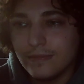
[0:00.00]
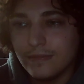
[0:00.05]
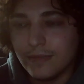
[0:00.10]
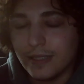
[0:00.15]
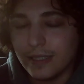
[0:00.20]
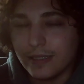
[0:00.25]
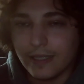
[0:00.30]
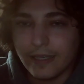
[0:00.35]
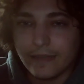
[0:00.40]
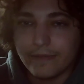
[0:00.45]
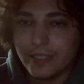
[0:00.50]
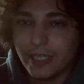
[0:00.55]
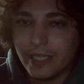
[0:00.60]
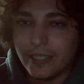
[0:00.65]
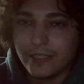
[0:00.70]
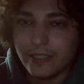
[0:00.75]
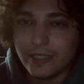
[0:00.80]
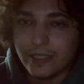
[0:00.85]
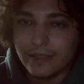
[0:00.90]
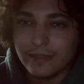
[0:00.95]
like
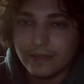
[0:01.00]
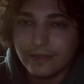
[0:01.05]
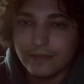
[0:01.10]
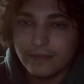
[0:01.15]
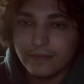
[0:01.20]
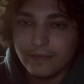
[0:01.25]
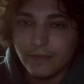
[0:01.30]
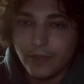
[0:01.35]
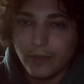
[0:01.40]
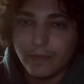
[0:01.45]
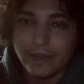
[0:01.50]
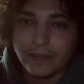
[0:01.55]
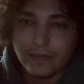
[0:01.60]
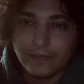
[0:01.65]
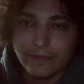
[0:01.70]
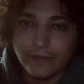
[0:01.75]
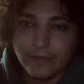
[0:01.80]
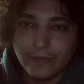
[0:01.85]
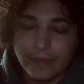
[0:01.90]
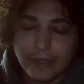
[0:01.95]
life-changing moment
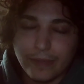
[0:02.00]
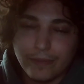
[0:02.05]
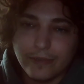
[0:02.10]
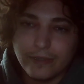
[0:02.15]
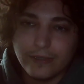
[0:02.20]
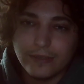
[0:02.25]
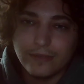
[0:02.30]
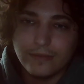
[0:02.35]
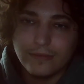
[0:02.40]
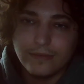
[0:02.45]
for people.